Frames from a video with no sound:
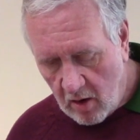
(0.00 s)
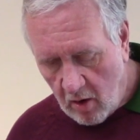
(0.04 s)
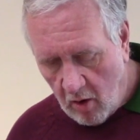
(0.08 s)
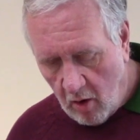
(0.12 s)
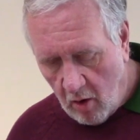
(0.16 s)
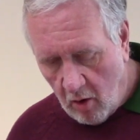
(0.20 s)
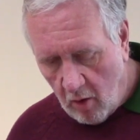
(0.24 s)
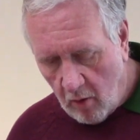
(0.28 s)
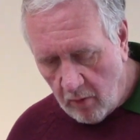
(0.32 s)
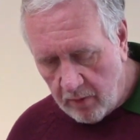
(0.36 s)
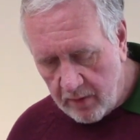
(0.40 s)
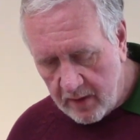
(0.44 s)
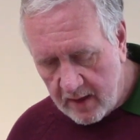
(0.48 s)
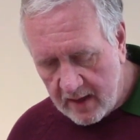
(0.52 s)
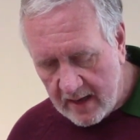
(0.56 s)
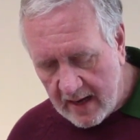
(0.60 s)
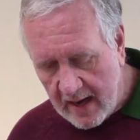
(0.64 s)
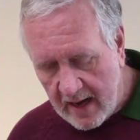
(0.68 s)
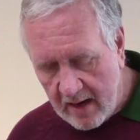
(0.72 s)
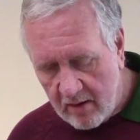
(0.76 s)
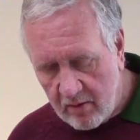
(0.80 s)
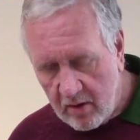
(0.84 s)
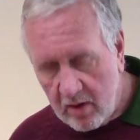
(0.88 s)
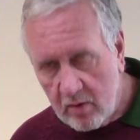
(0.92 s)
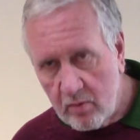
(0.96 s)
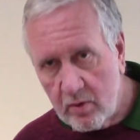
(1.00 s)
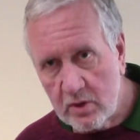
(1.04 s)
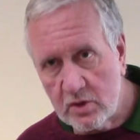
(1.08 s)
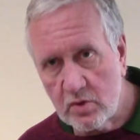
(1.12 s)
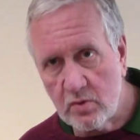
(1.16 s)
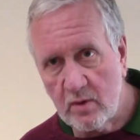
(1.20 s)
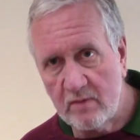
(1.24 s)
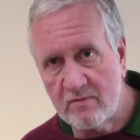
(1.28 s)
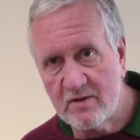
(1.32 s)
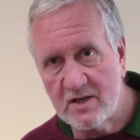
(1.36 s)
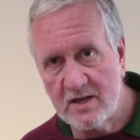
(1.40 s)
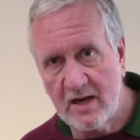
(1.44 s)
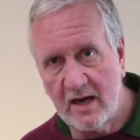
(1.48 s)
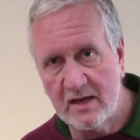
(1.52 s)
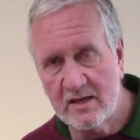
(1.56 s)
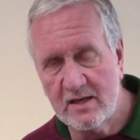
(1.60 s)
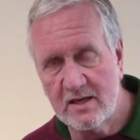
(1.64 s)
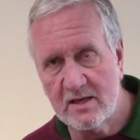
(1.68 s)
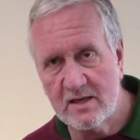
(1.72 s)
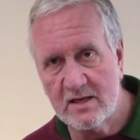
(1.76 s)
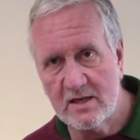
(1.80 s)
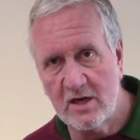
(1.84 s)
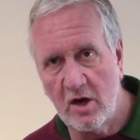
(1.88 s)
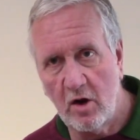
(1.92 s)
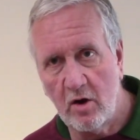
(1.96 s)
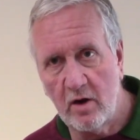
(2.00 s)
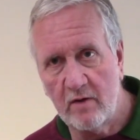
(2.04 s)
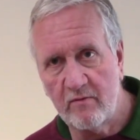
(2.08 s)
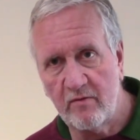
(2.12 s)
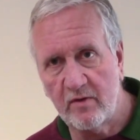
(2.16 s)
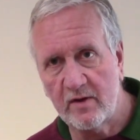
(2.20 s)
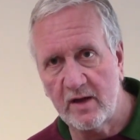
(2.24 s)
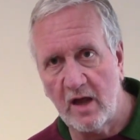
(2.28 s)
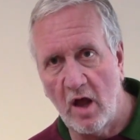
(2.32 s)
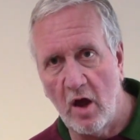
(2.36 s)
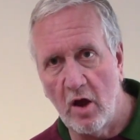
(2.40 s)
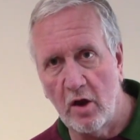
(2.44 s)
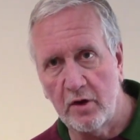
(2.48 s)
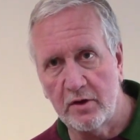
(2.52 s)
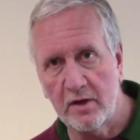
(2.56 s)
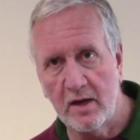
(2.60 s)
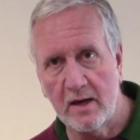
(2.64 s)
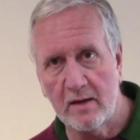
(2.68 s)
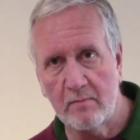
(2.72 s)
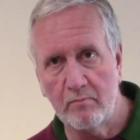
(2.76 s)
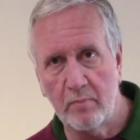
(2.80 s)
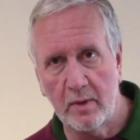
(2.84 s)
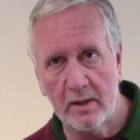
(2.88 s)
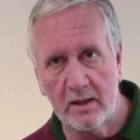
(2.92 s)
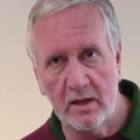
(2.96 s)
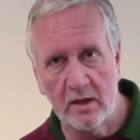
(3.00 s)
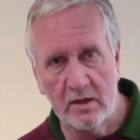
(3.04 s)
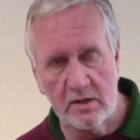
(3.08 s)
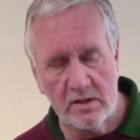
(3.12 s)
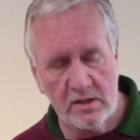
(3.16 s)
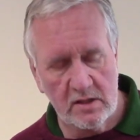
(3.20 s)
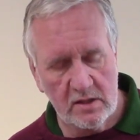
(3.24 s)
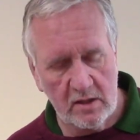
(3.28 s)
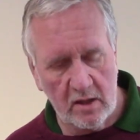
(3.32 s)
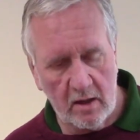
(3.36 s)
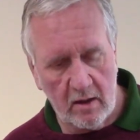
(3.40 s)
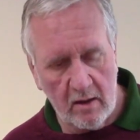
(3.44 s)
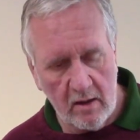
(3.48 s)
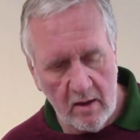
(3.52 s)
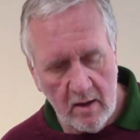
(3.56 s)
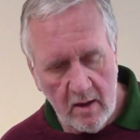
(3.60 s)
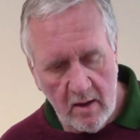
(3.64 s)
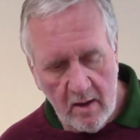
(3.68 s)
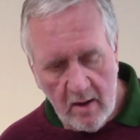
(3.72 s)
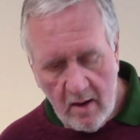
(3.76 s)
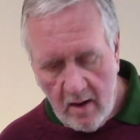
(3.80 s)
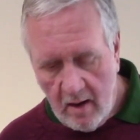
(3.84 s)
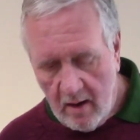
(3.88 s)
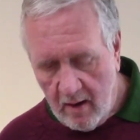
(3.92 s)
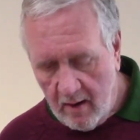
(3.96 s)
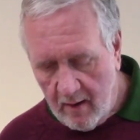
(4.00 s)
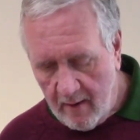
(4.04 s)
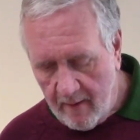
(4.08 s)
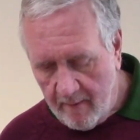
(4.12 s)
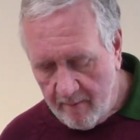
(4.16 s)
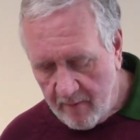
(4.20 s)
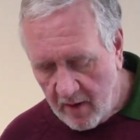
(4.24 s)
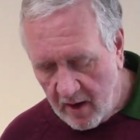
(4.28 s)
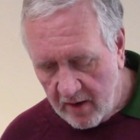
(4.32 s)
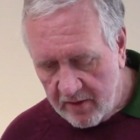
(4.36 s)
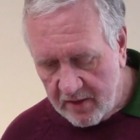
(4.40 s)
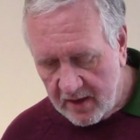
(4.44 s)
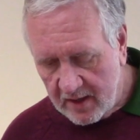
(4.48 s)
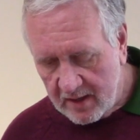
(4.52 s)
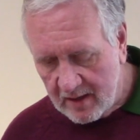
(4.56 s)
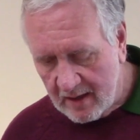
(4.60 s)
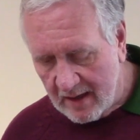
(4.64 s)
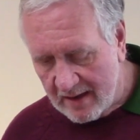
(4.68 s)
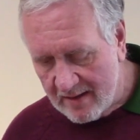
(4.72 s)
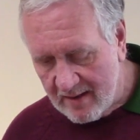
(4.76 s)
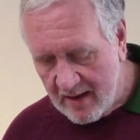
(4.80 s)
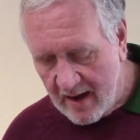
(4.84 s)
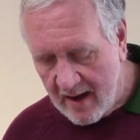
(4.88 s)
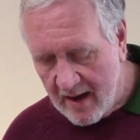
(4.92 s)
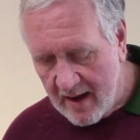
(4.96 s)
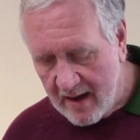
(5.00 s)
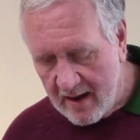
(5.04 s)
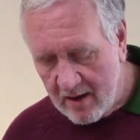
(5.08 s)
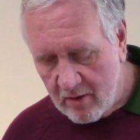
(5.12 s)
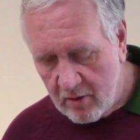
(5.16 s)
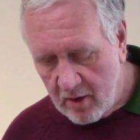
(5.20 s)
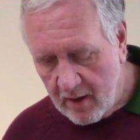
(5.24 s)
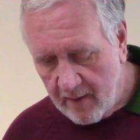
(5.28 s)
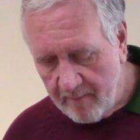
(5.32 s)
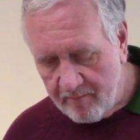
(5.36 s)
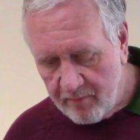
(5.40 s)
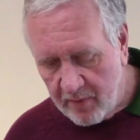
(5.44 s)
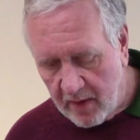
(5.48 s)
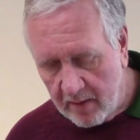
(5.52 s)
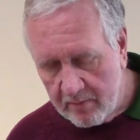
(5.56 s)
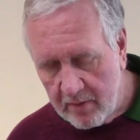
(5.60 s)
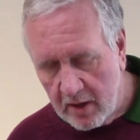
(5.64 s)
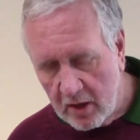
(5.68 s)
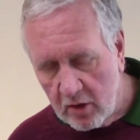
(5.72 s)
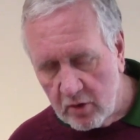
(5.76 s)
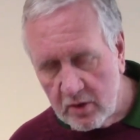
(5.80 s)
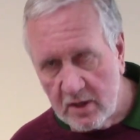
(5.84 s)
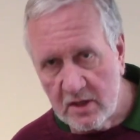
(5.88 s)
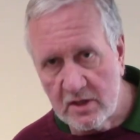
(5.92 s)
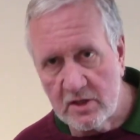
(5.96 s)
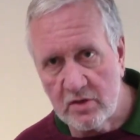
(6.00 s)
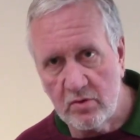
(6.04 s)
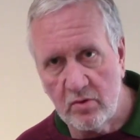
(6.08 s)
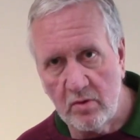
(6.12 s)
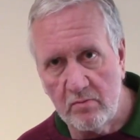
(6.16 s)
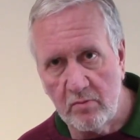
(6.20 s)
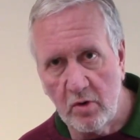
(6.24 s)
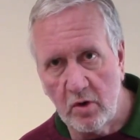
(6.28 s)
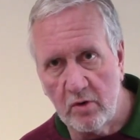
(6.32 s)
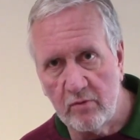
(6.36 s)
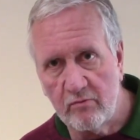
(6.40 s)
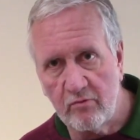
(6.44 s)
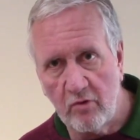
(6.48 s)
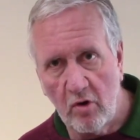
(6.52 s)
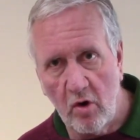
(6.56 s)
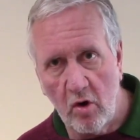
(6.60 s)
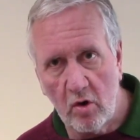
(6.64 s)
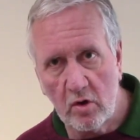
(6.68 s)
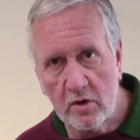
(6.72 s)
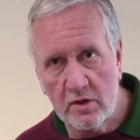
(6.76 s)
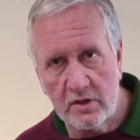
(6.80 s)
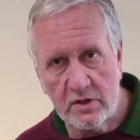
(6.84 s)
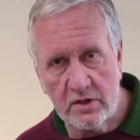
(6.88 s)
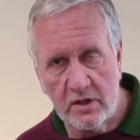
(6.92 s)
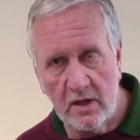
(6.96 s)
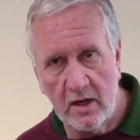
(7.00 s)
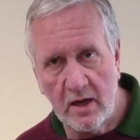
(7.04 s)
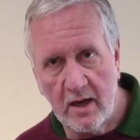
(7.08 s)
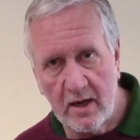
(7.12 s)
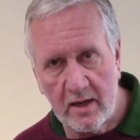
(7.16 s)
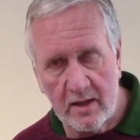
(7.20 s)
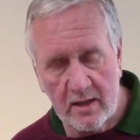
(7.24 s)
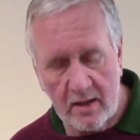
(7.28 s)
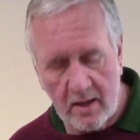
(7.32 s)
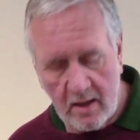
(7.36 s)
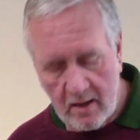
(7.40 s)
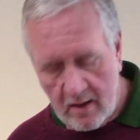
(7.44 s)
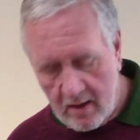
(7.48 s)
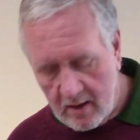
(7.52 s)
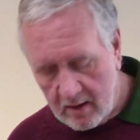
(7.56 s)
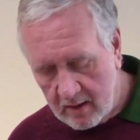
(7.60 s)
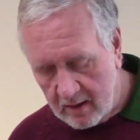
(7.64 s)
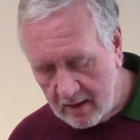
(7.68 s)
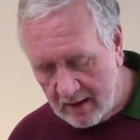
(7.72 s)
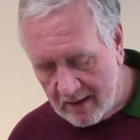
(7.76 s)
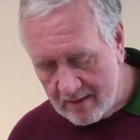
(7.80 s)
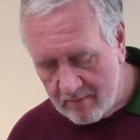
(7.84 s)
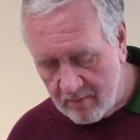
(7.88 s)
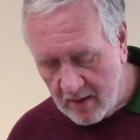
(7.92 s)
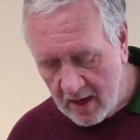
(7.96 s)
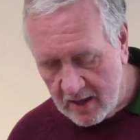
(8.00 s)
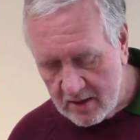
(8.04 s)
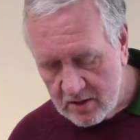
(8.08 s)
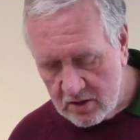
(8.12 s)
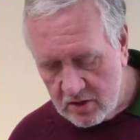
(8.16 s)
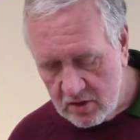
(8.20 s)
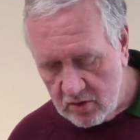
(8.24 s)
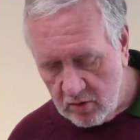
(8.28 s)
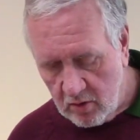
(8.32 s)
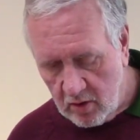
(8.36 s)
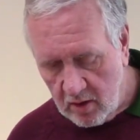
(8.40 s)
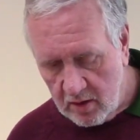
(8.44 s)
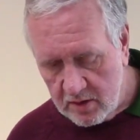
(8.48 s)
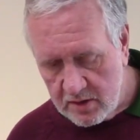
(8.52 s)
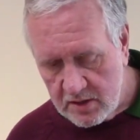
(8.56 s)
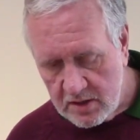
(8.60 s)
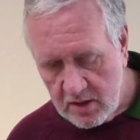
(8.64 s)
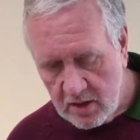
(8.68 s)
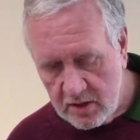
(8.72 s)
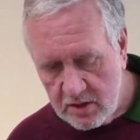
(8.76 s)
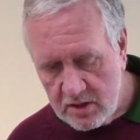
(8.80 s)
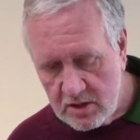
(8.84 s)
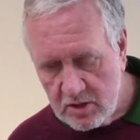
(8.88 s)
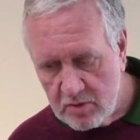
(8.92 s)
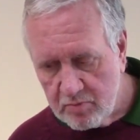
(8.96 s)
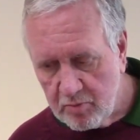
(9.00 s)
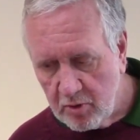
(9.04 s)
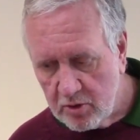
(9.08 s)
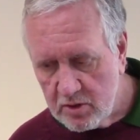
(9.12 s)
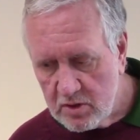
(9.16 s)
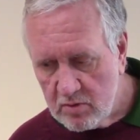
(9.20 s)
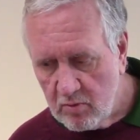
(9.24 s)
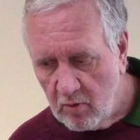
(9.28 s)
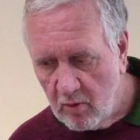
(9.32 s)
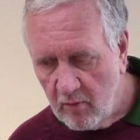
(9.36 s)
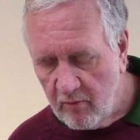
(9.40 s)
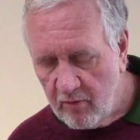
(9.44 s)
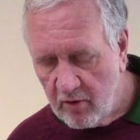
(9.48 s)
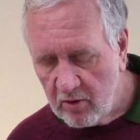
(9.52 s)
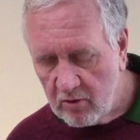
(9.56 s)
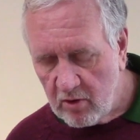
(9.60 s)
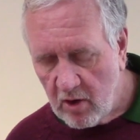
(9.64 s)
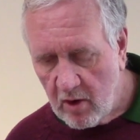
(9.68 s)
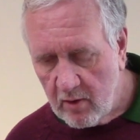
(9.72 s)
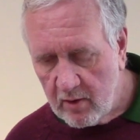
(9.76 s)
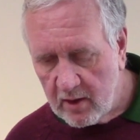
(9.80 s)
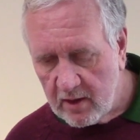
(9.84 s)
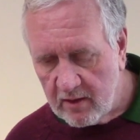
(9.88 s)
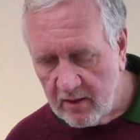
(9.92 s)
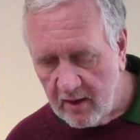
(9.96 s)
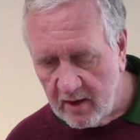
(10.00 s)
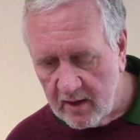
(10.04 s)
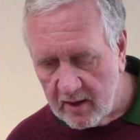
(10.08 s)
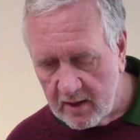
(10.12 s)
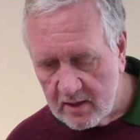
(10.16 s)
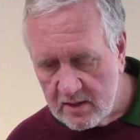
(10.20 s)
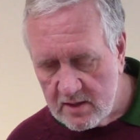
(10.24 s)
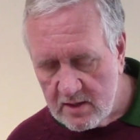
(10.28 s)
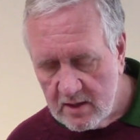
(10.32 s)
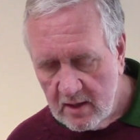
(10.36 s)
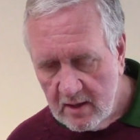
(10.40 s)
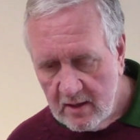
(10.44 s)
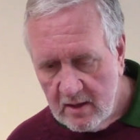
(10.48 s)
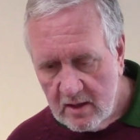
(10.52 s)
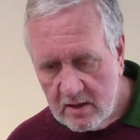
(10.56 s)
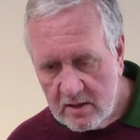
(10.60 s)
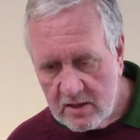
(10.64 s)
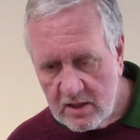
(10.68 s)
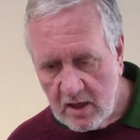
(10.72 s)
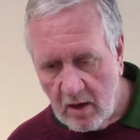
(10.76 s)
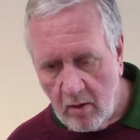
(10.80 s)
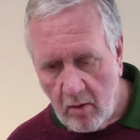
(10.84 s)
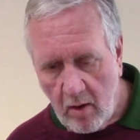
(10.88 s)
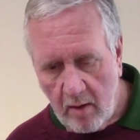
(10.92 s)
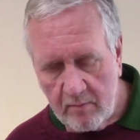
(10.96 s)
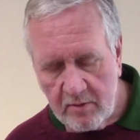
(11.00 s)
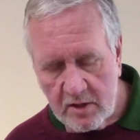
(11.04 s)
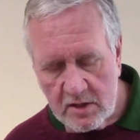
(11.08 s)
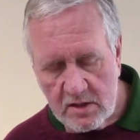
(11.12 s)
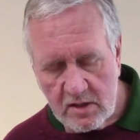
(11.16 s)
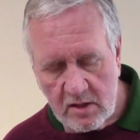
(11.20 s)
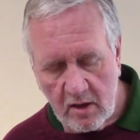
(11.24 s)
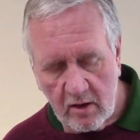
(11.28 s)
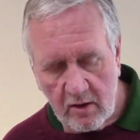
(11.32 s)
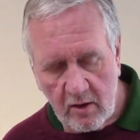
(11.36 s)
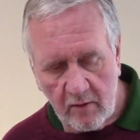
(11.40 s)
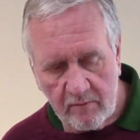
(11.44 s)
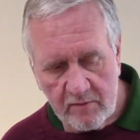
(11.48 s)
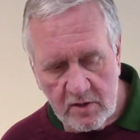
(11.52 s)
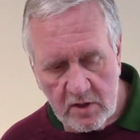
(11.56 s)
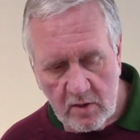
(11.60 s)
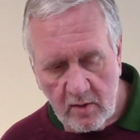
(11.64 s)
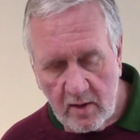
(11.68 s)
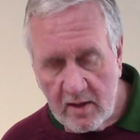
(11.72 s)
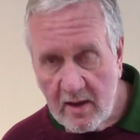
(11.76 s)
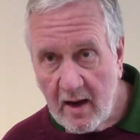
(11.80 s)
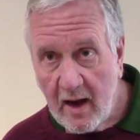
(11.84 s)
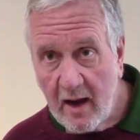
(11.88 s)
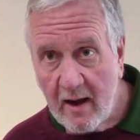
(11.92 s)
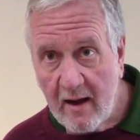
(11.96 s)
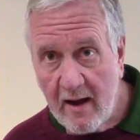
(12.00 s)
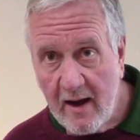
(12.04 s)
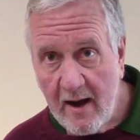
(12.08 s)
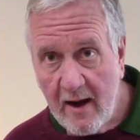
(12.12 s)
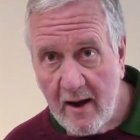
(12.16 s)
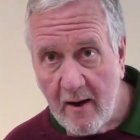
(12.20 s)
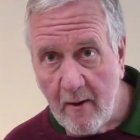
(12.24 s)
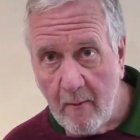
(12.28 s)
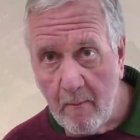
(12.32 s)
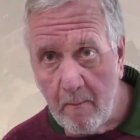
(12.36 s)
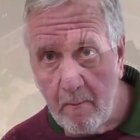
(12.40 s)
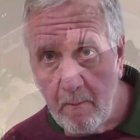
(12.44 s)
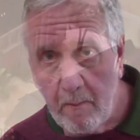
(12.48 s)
on the area which we've set aside for gardening, because I think in that area they'll be looking to remove rocks and keep that soil as nice as possible for growing things. So I'm going to start off doing that now.